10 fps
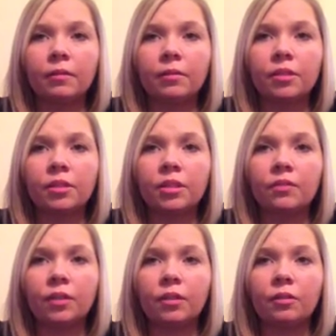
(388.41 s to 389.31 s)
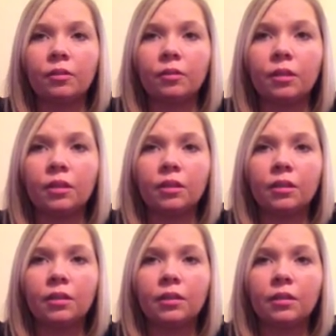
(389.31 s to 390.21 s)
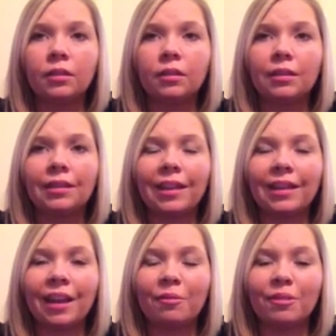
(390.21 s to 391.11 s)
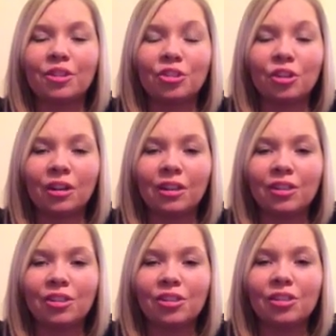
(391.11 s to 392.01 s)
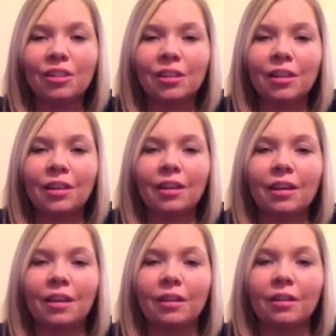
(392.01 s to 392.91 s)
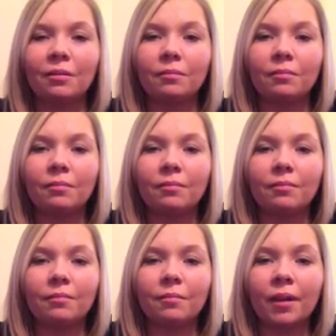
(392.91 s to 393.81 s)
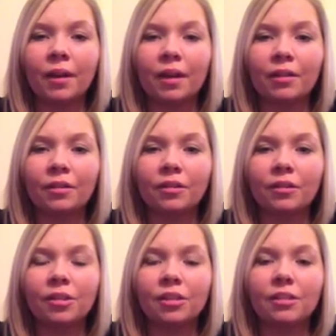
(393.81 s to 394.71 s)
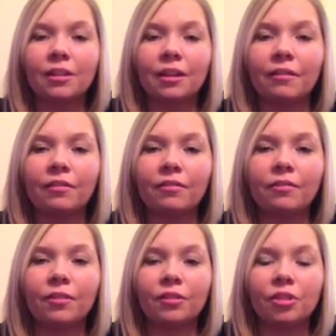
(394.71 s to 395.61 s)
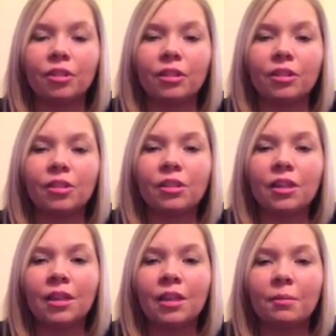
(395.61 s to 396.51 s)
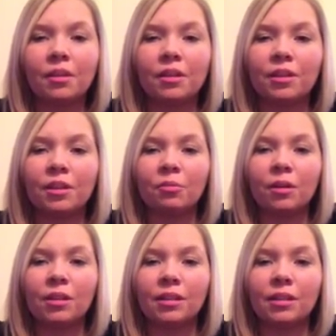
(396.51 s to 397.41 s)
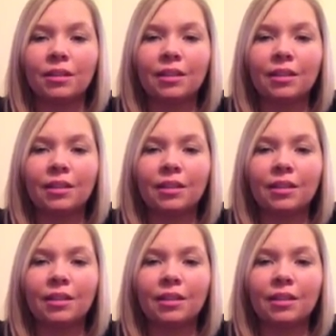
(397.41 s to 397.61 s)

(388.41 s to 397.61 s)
just feel like I was judged by others. I would feel judged because I wasn't